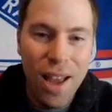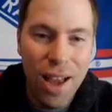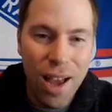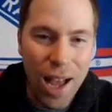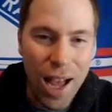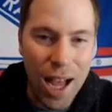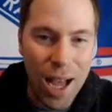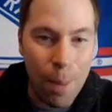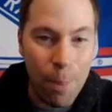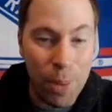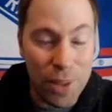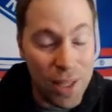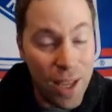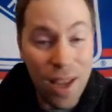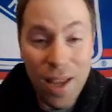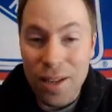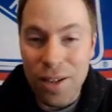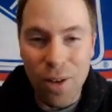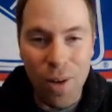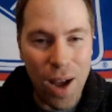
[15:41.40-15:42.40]
Um, but
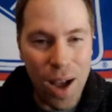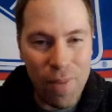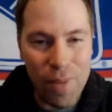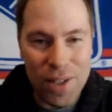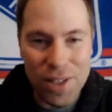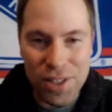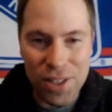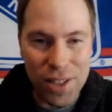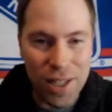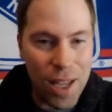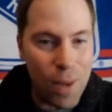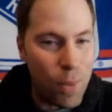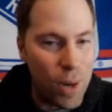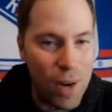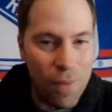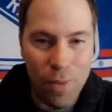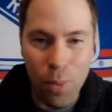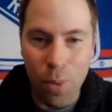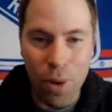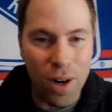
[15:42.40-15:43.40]
yeah, no, obviously, hey,
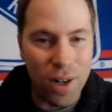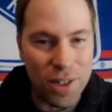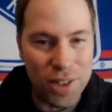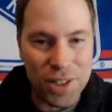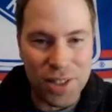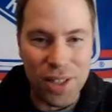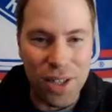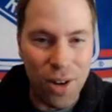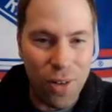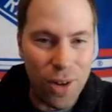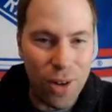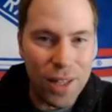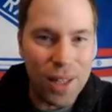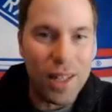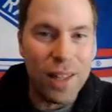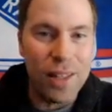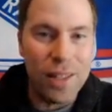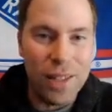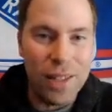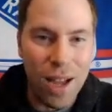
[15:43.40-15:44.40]
whatever works, you know,
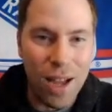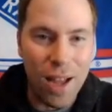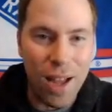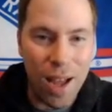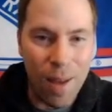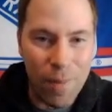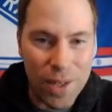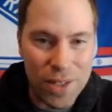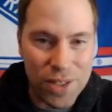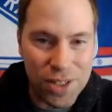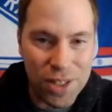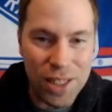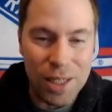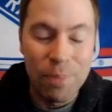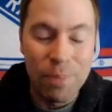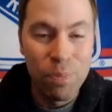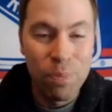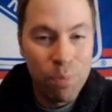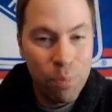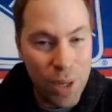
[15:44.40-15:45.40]
and uh, obviously
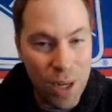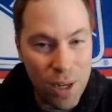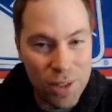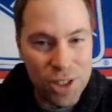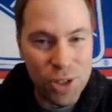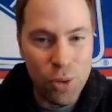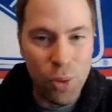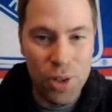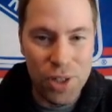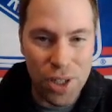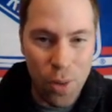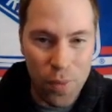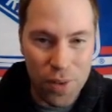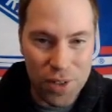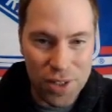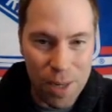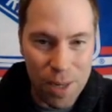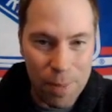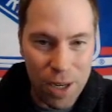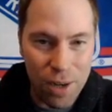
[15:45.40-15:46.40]
Panarin scores in
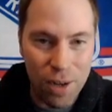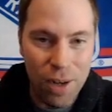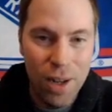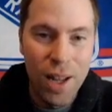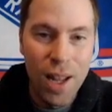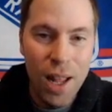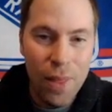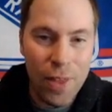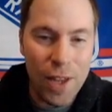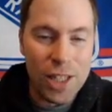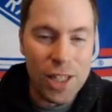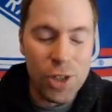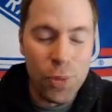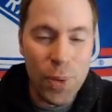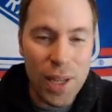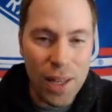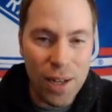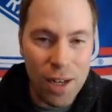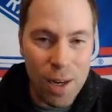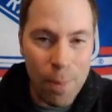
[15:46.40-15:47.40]
overtime here. That
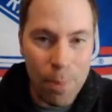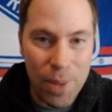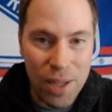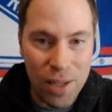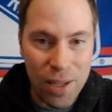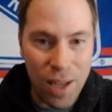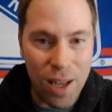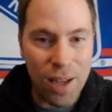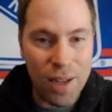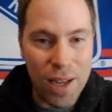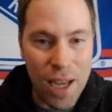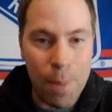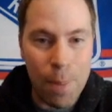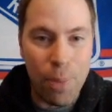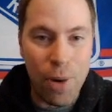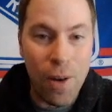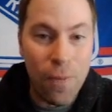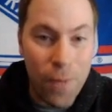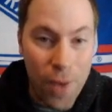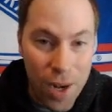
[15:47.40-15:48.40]
tweet ended up being uh, kind of
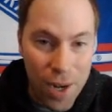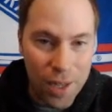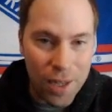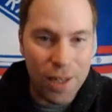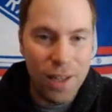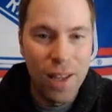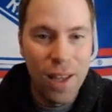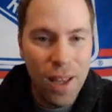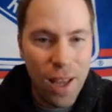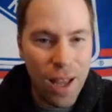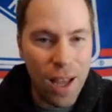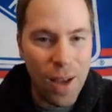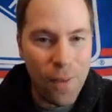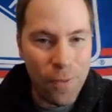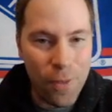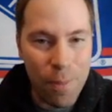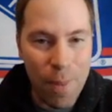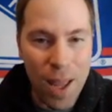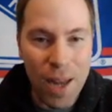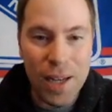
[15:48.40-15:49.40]
prophetic uh,
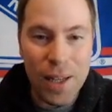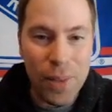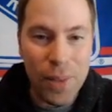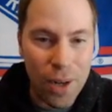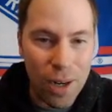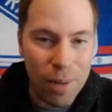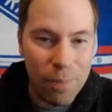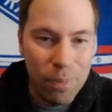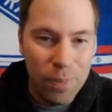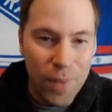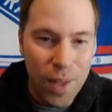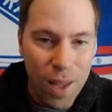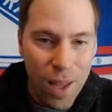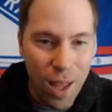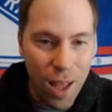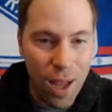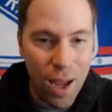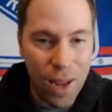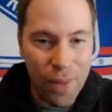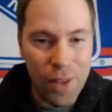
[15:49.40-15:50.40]
from Eddie there.
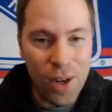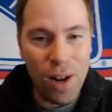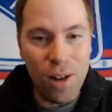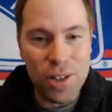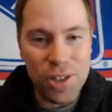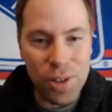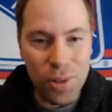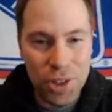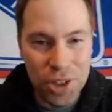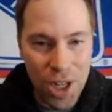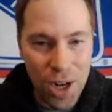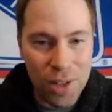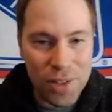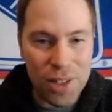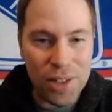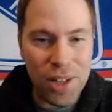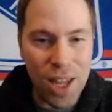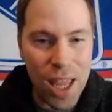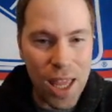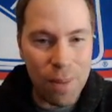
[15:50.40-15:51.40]
Uh, and then also, shout out to
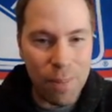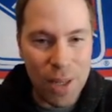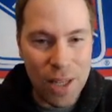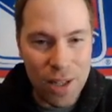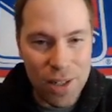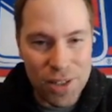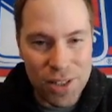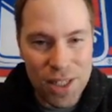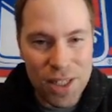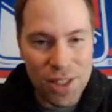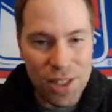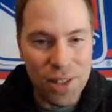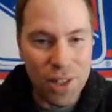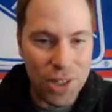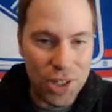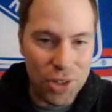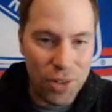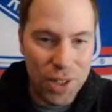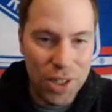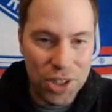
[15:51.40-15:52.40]
Dan, because he's in
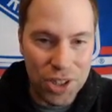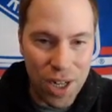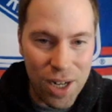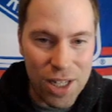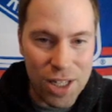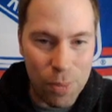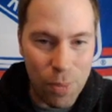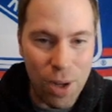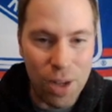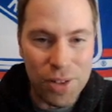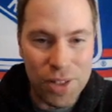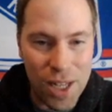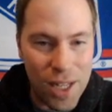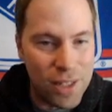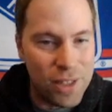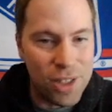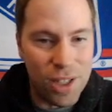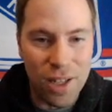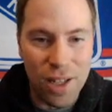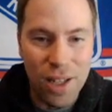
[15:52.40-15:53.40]
this screenshot as well.
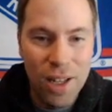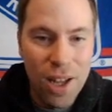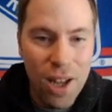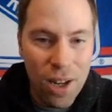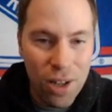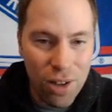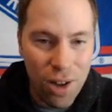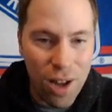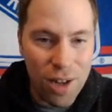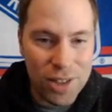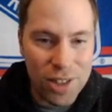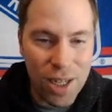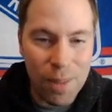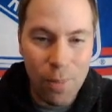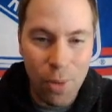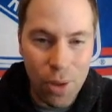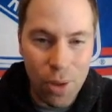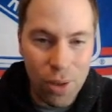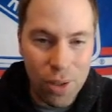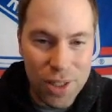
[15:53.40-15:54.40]
Dan's a longtime
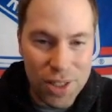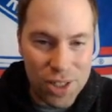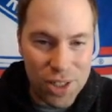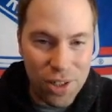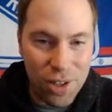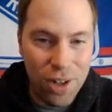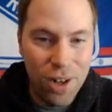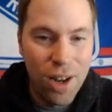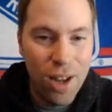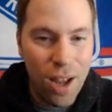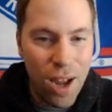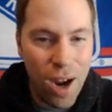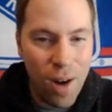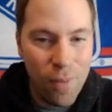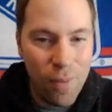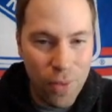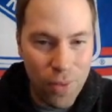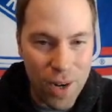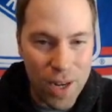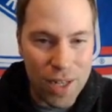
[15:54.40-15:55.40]
loyal listener of
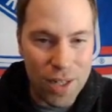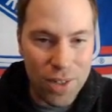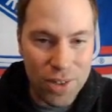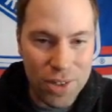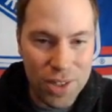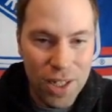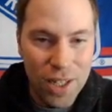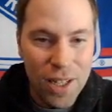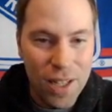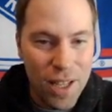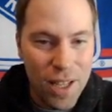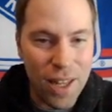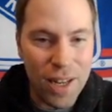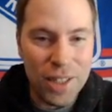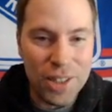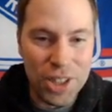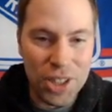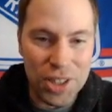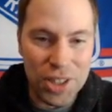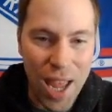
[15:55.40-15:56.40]
the Rangers, and it's
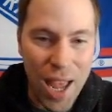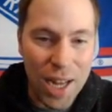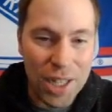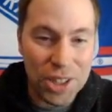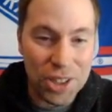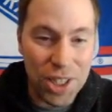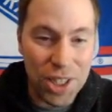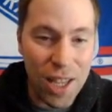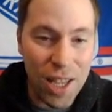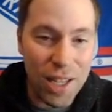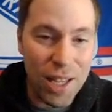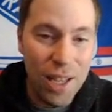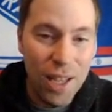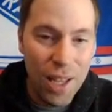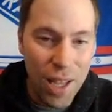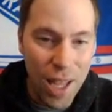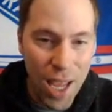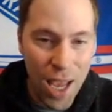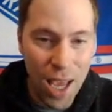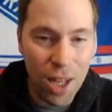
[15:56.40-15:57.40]
just hashtag
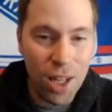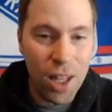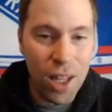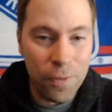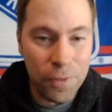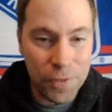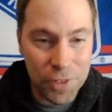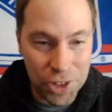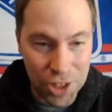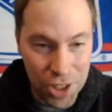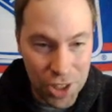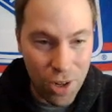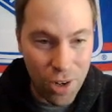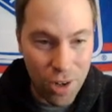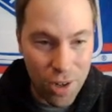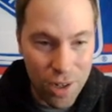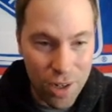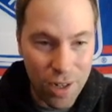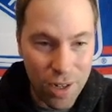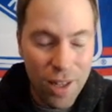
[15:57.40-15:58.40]
L F G
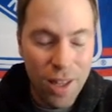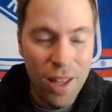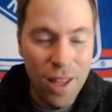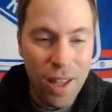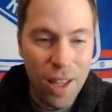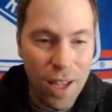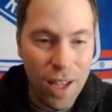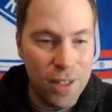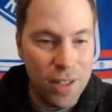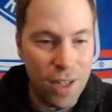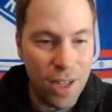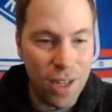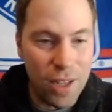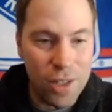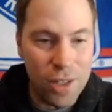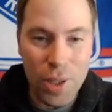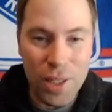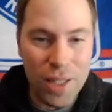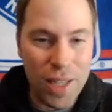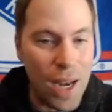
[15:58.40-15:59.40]
R. And uh,
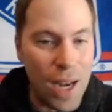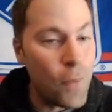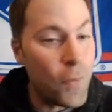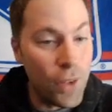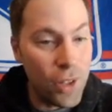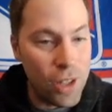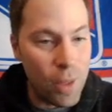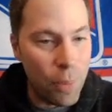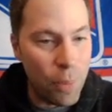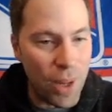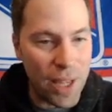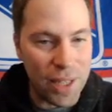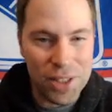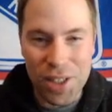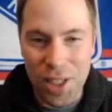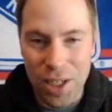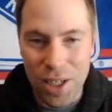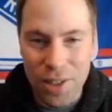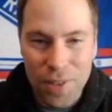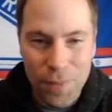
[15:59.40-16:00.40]
you can kind of fill in the blanks
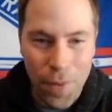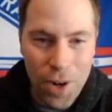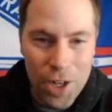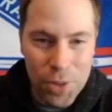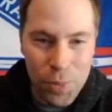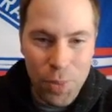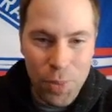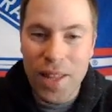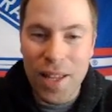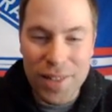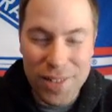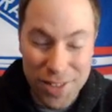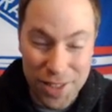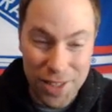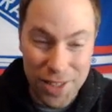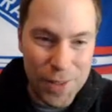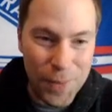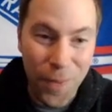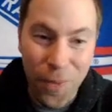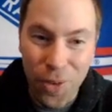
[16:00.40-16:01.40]
there as far as what that
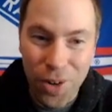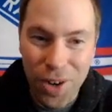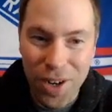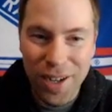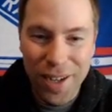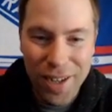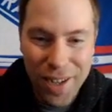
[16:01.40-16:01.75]
stands for.